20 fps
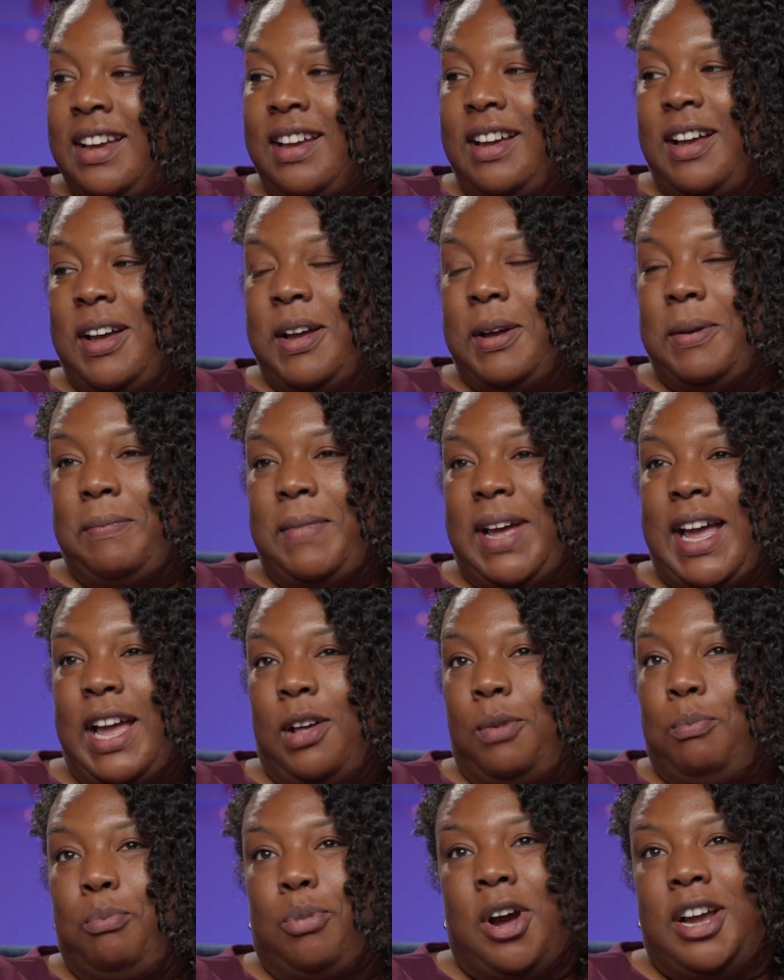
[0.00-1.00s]

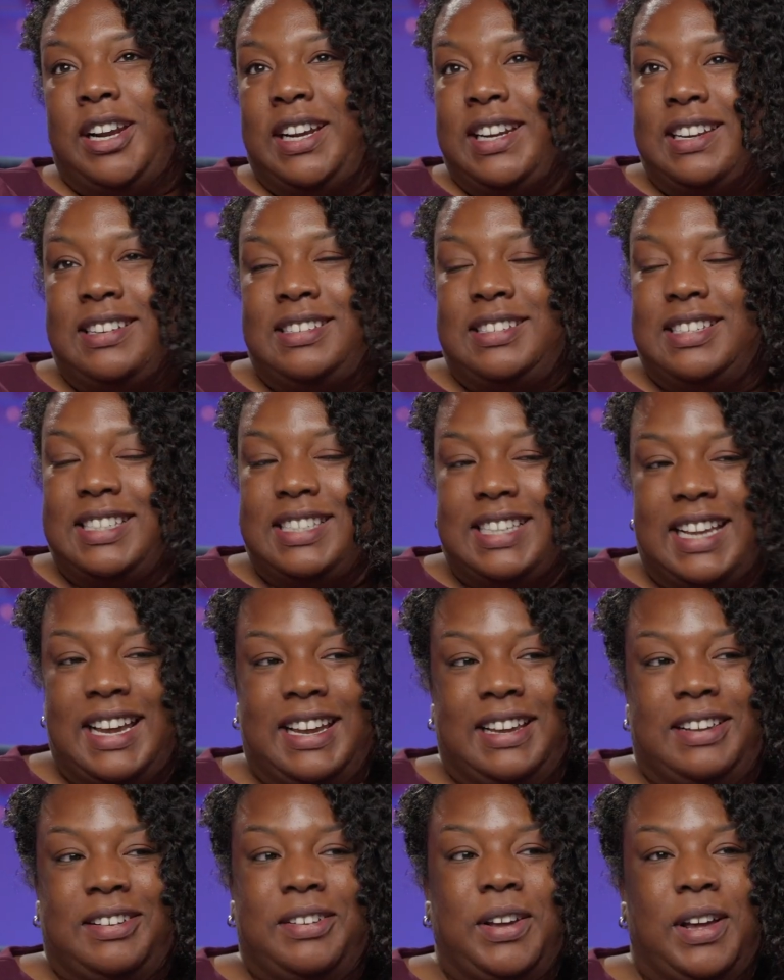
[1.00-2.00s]
I'll brought it in to
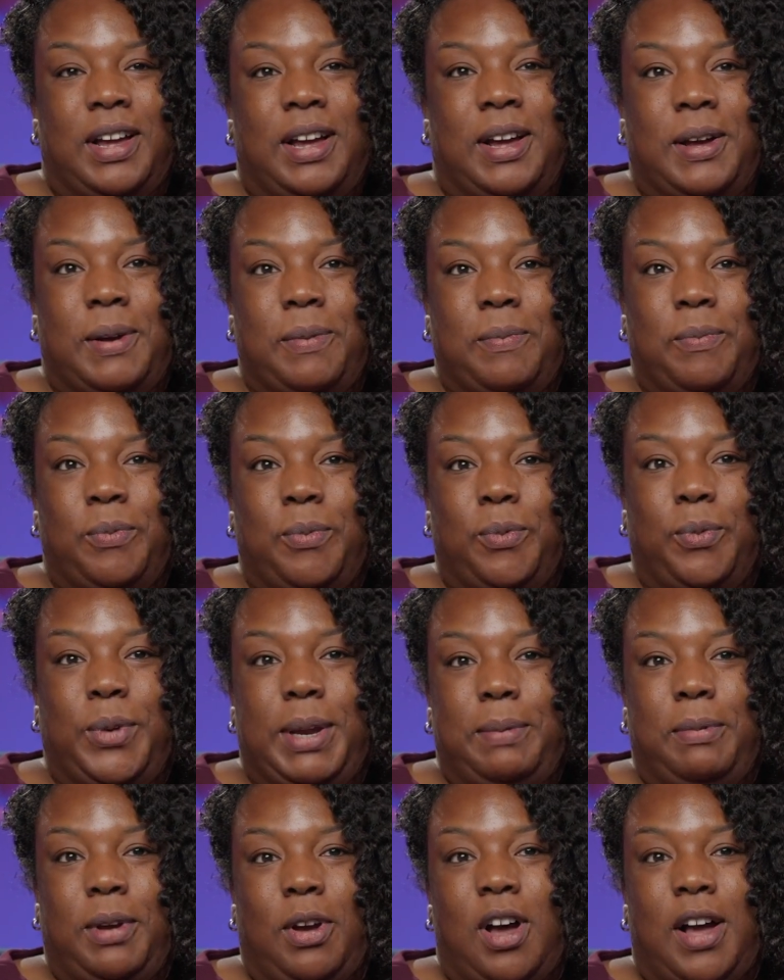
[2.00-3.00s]
say
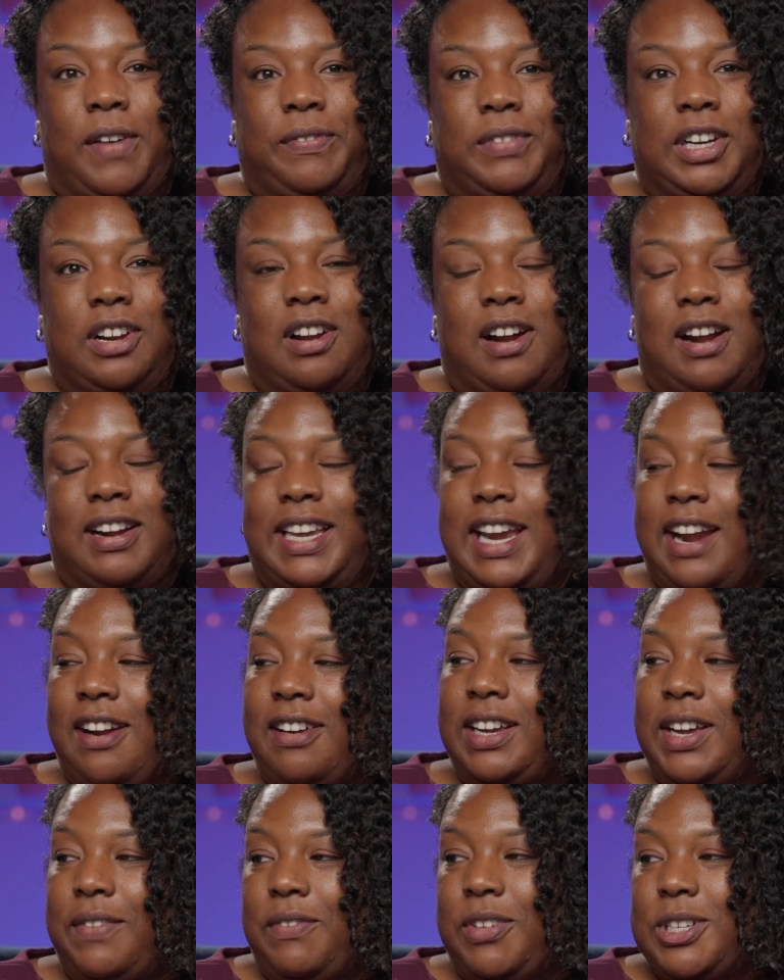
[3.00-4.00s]
we often are
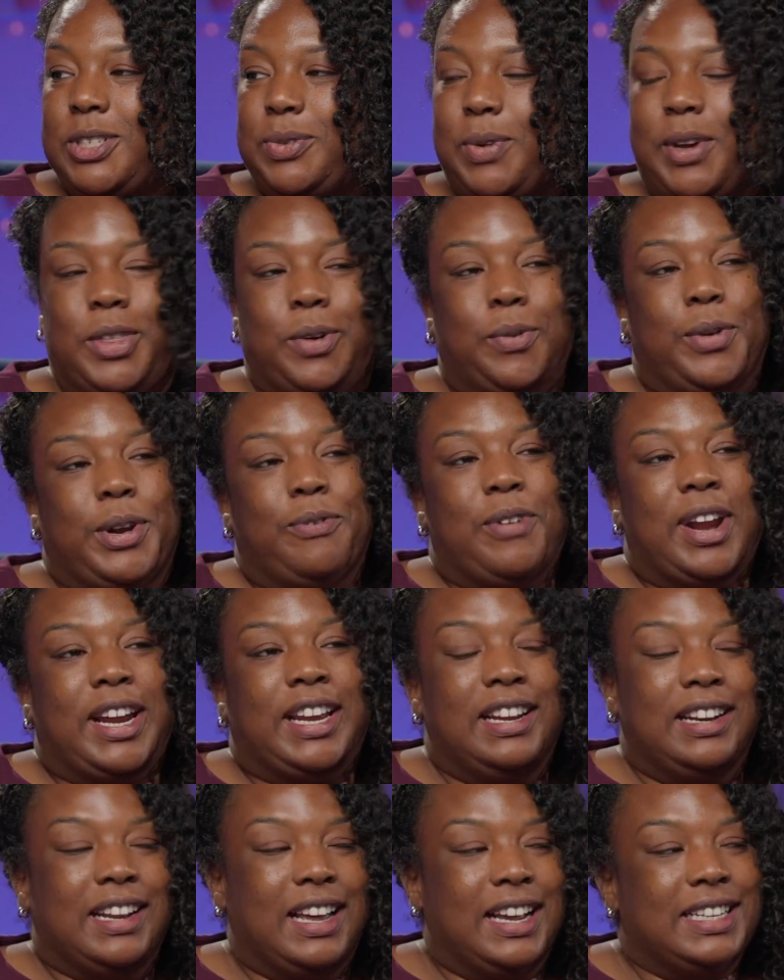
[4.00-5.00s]
caregivers, whether we
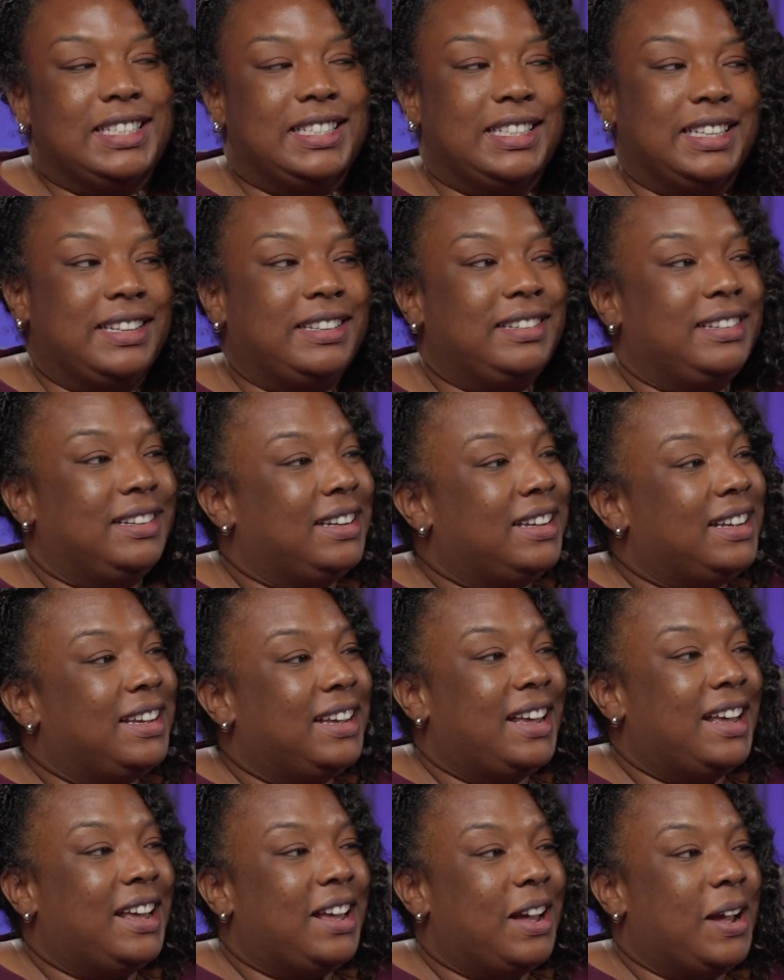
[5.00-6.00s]
recognize it
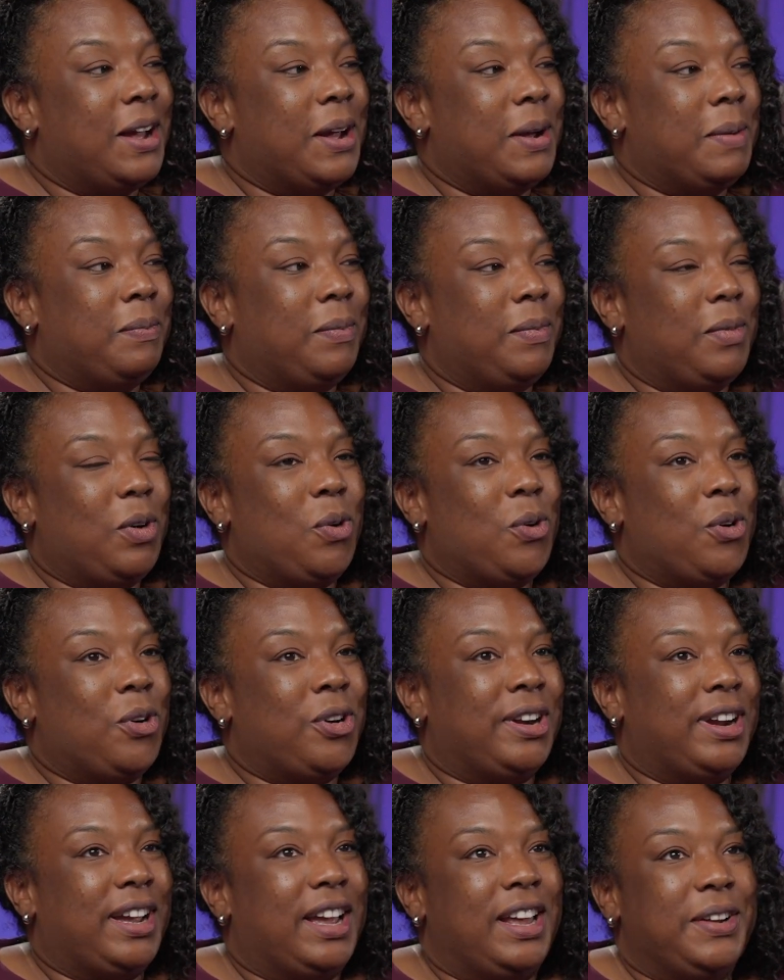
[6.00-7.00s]

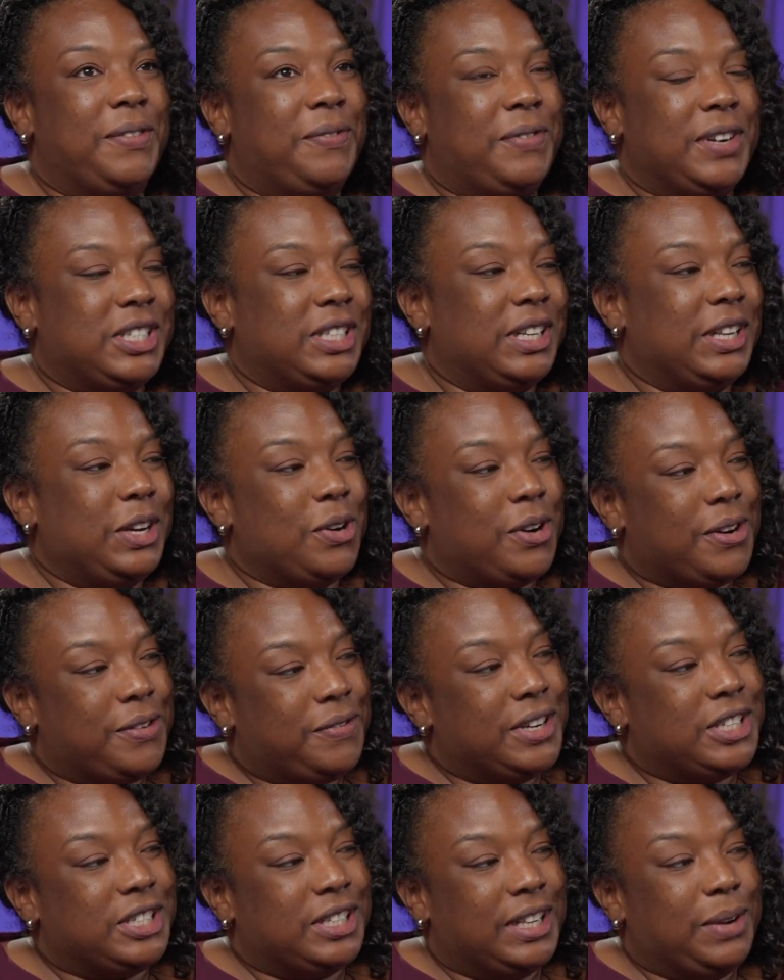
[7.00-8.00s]
or unofficially or
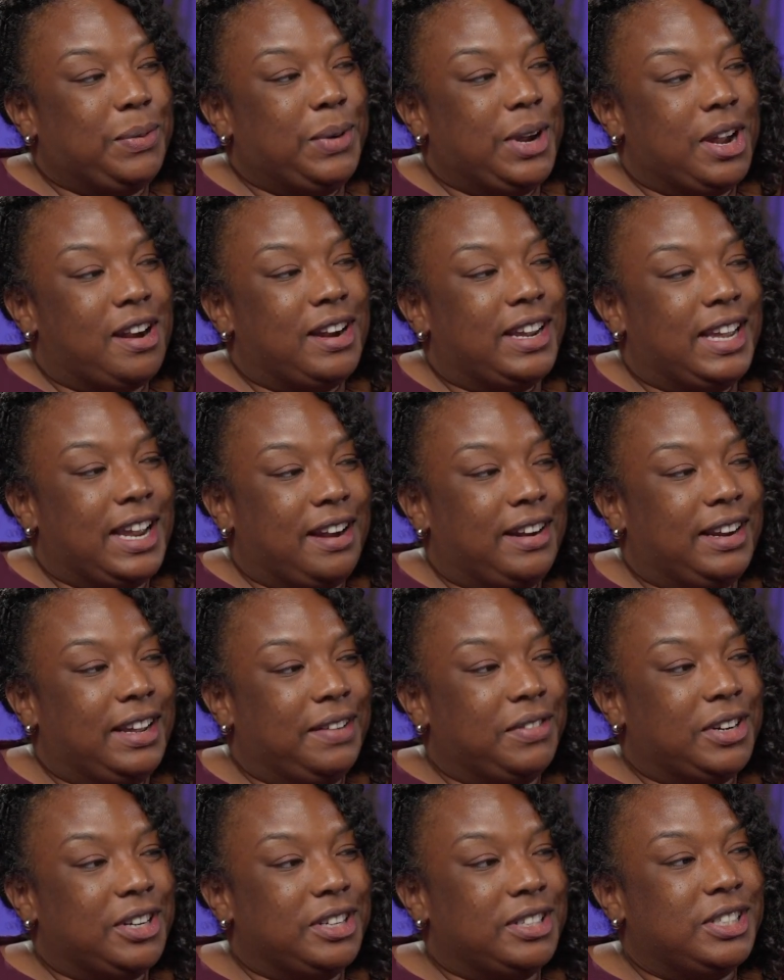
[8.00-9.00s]
officially, we are
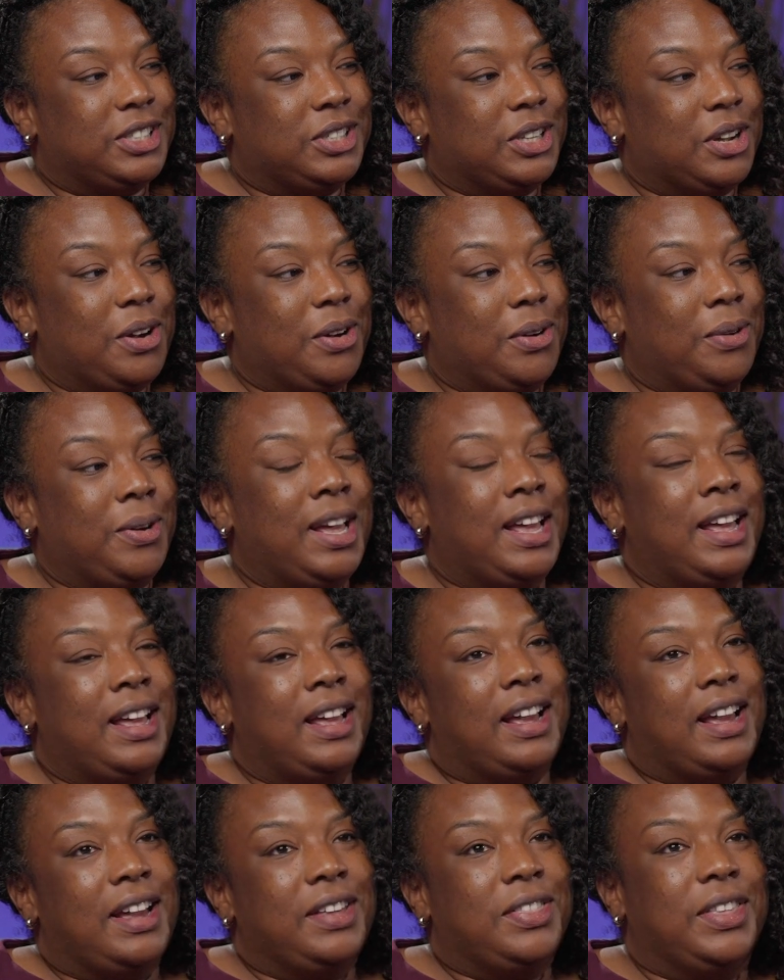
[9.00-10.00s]
caregivers. So
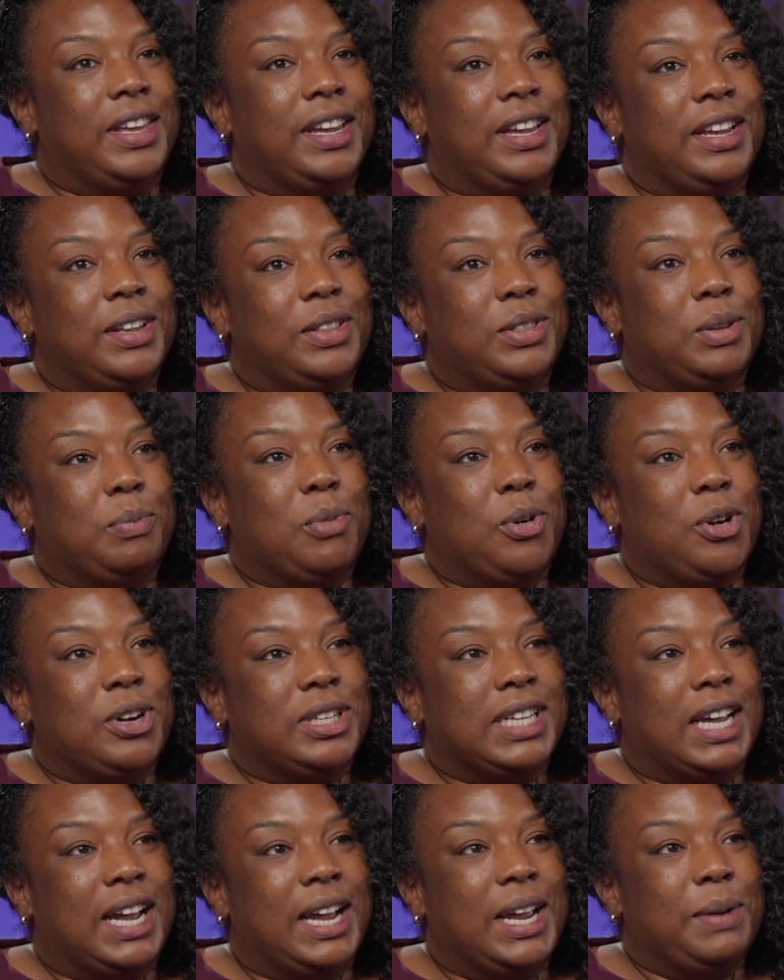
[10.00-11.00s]
I think the more
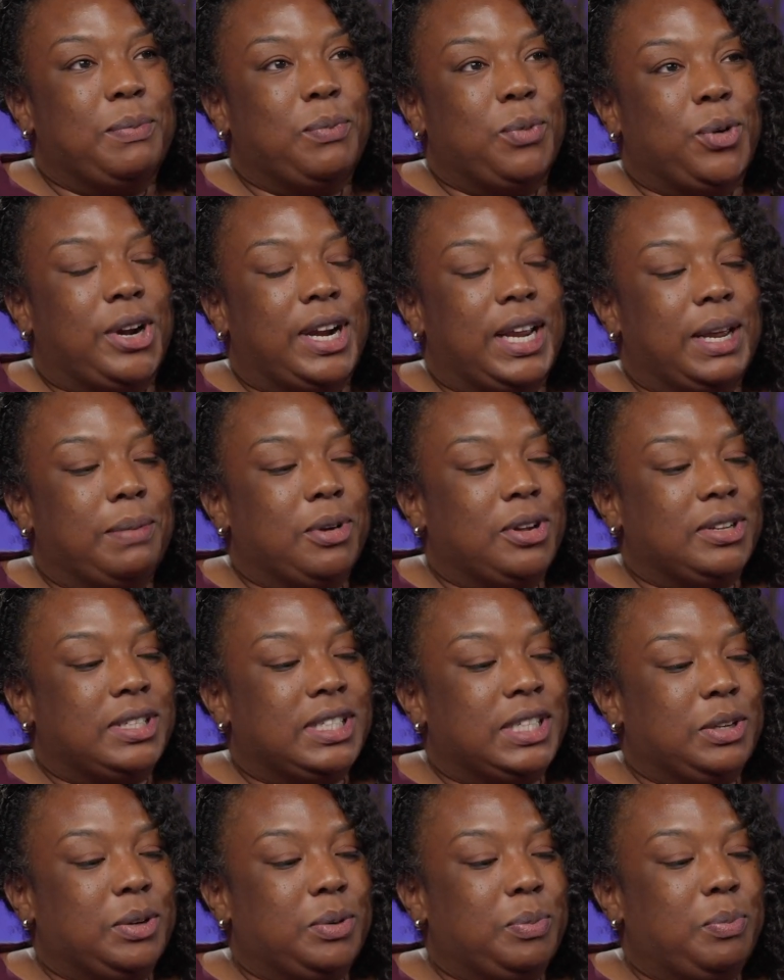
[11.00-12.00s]
time we're able
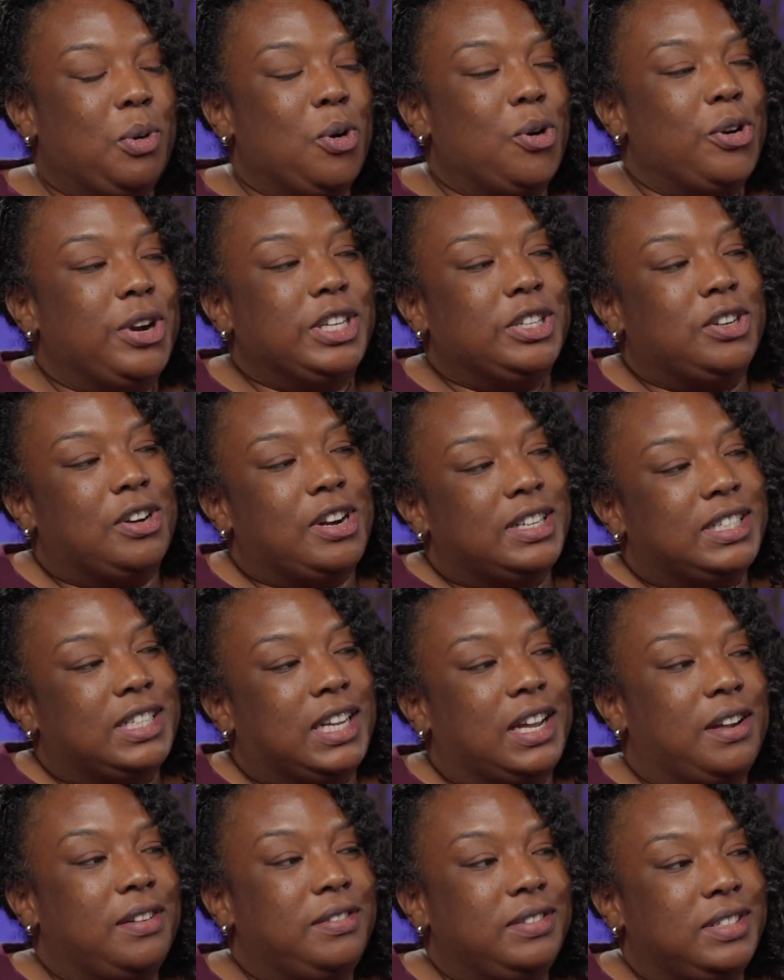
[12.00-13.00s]
to pour into
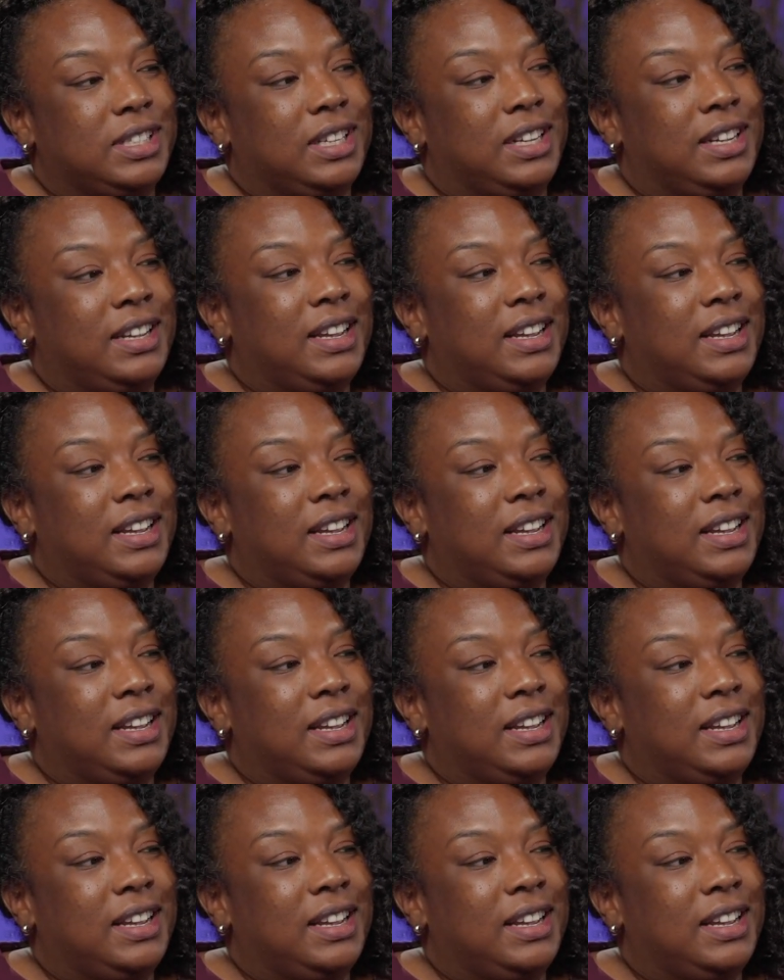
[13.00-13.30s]
ourselves,